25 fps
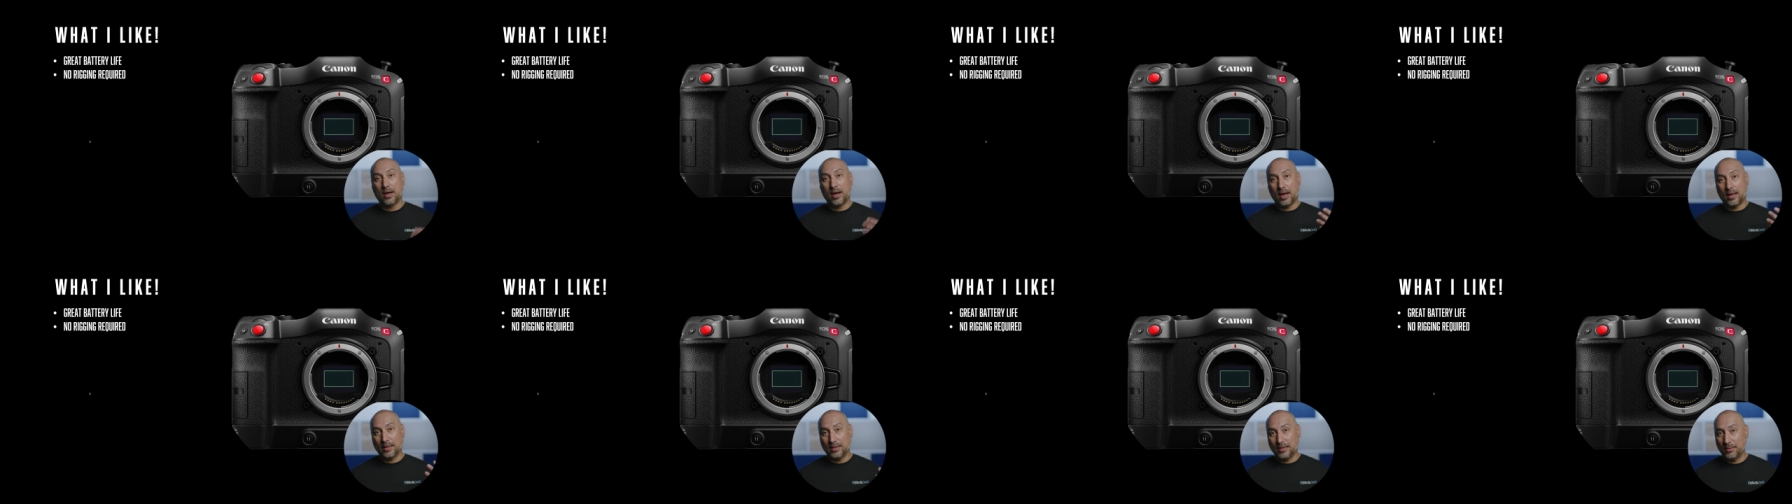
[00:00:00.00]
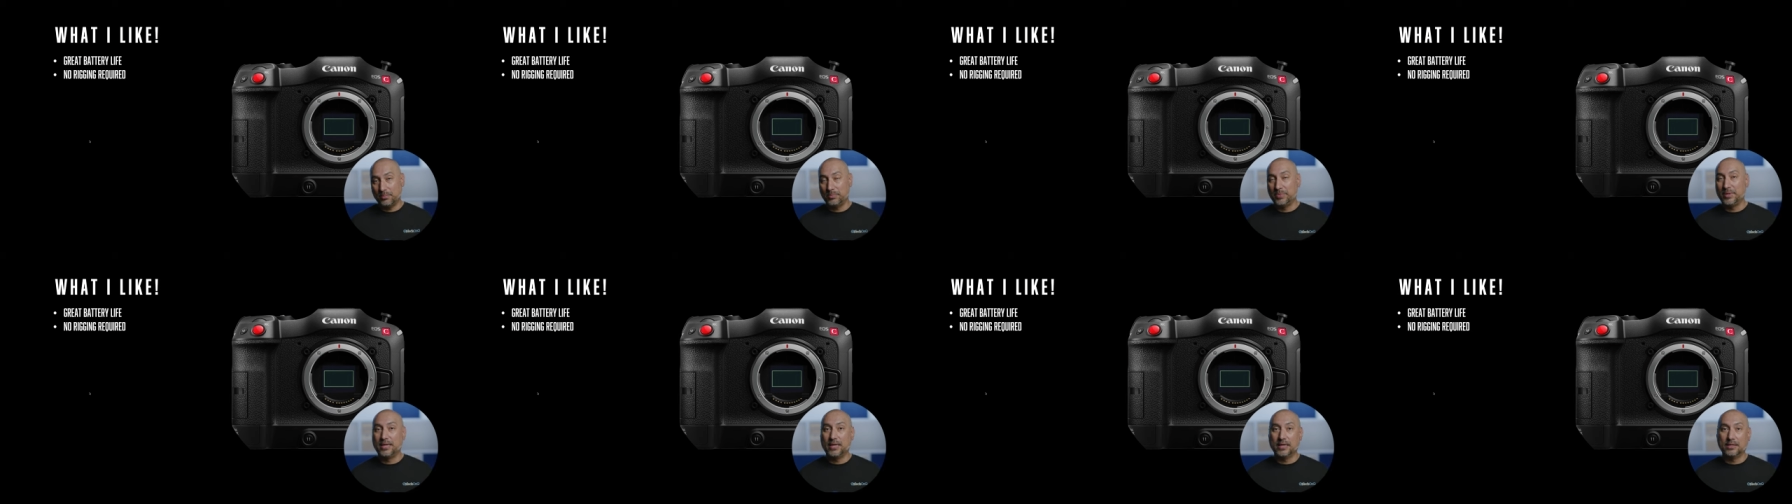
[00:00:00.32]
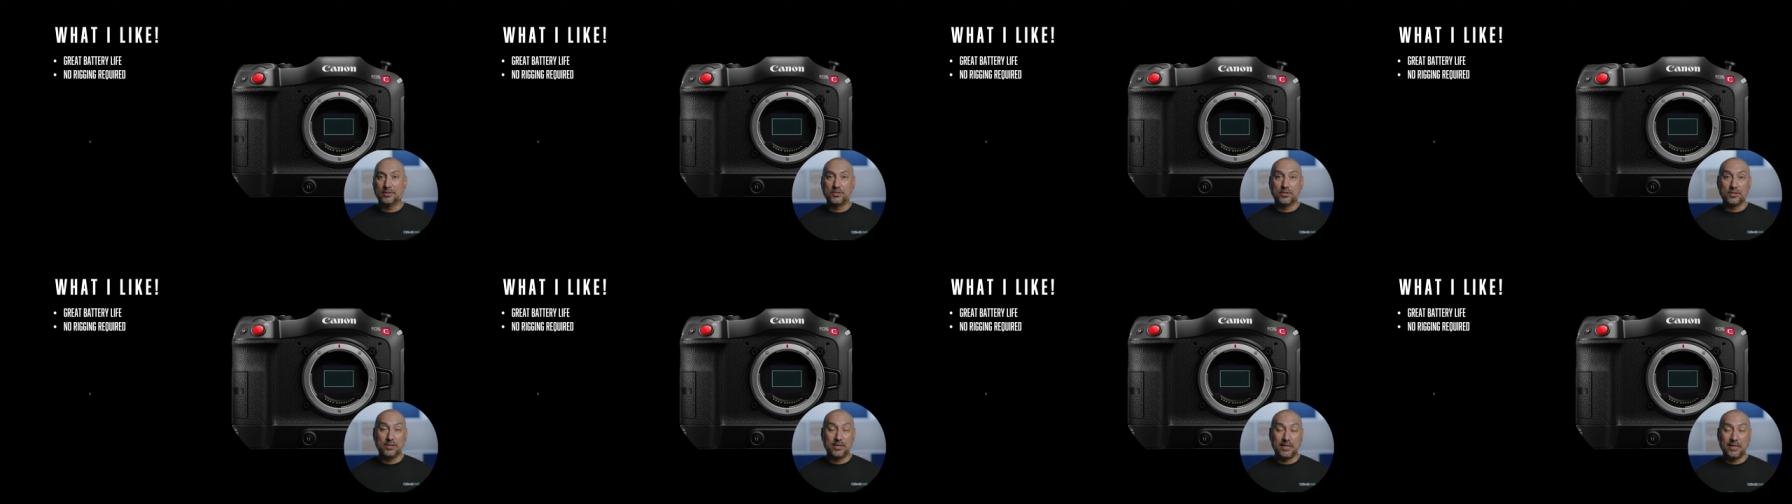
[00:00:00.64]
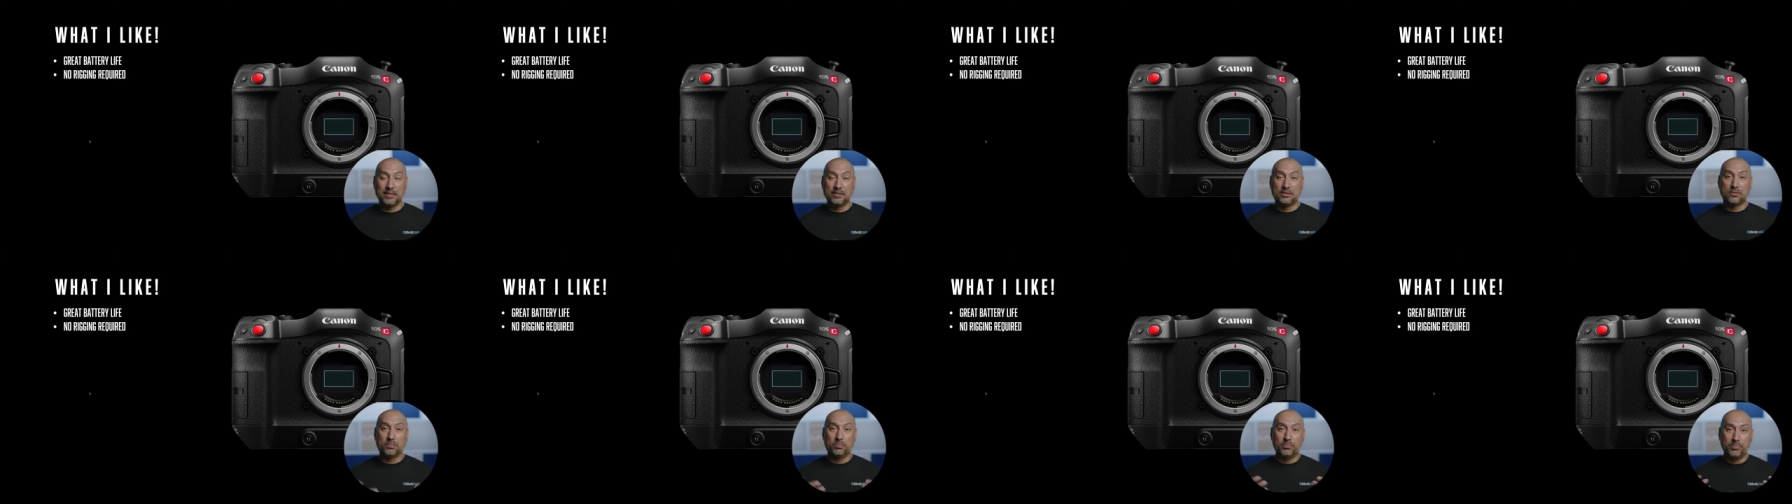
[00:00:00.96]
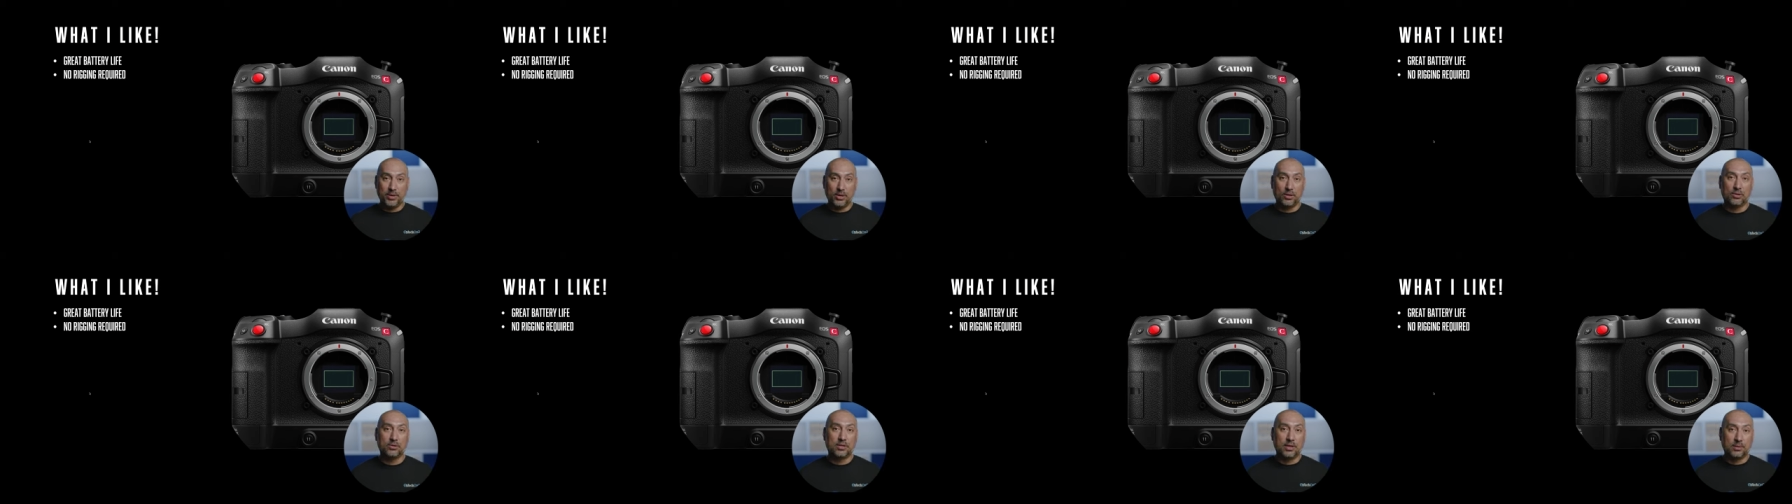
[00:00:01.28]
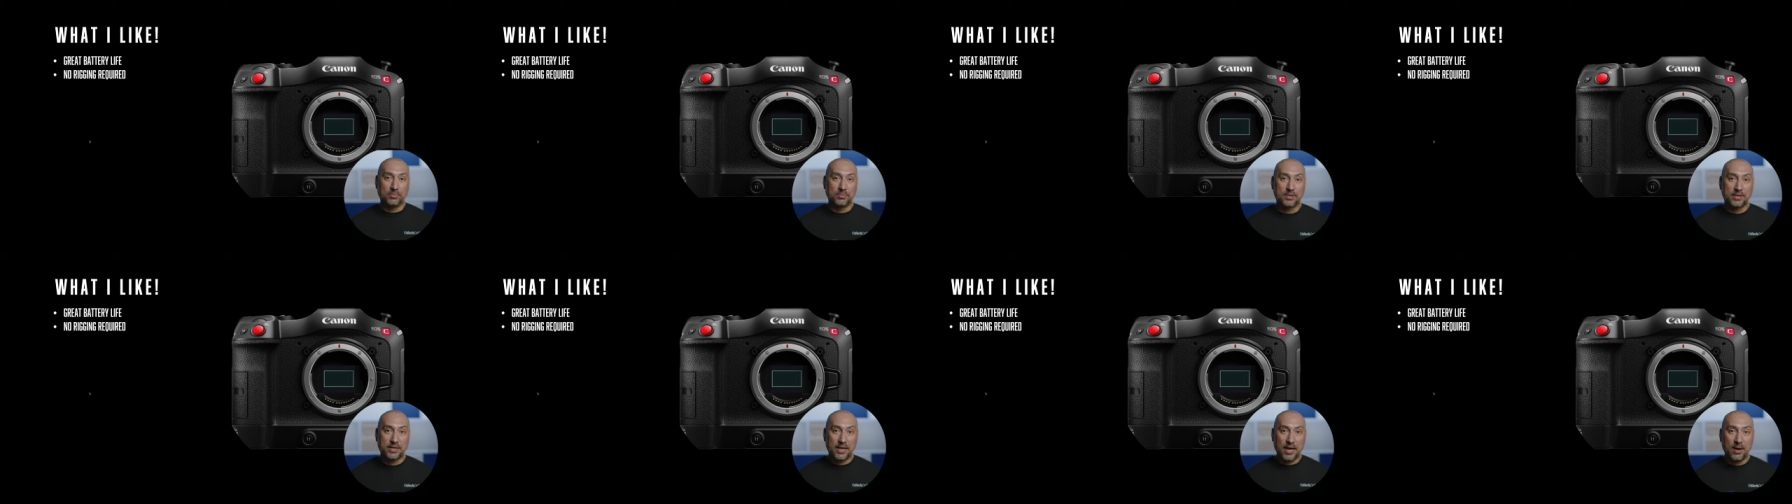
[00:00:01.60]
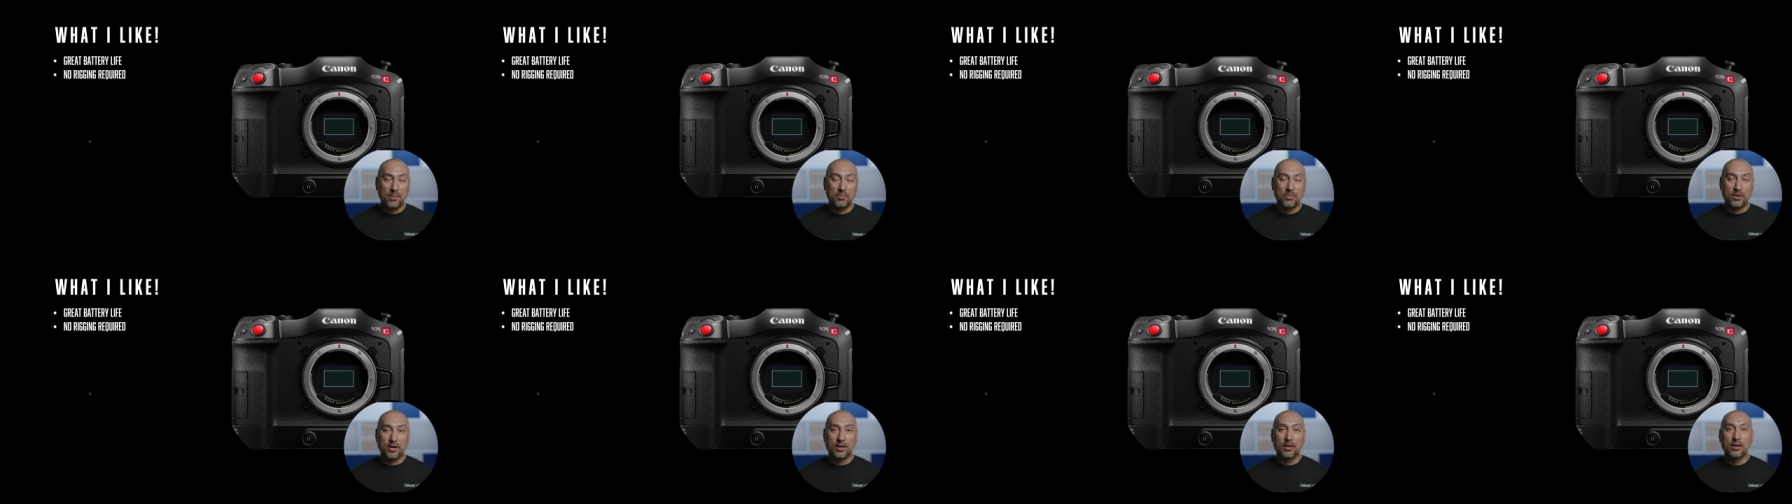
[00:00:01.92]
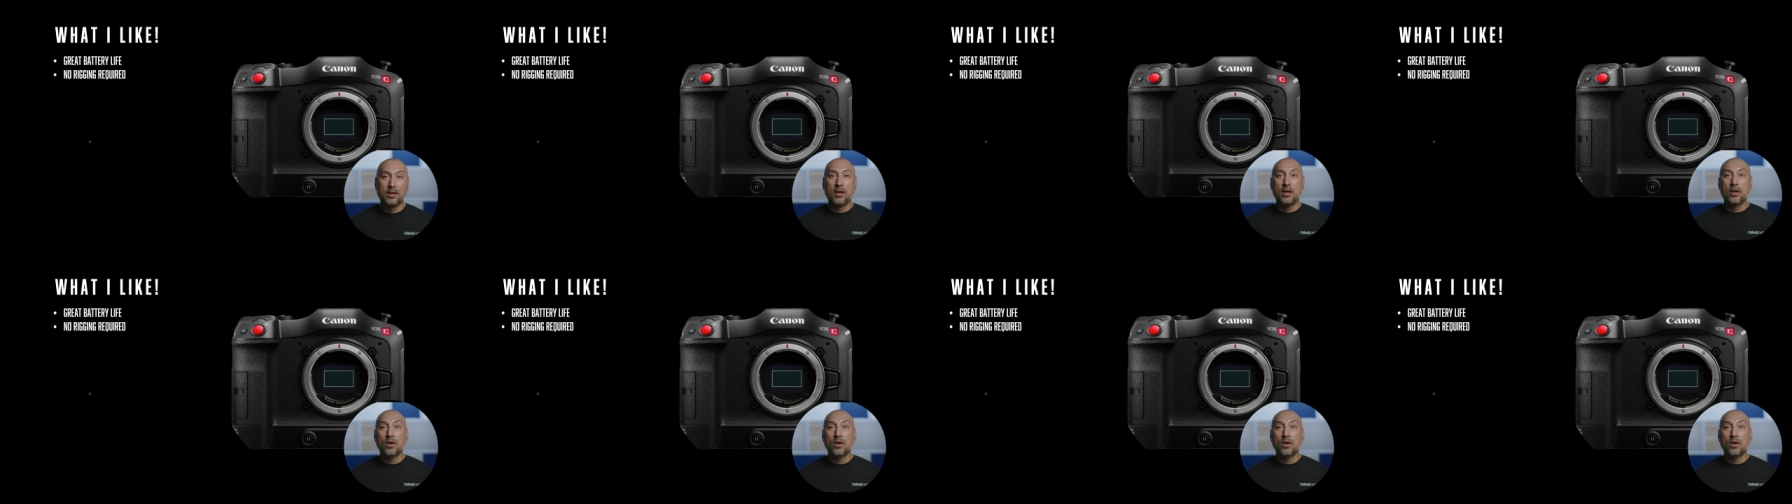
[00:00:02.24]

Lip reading: I then begin to need to build up the camera.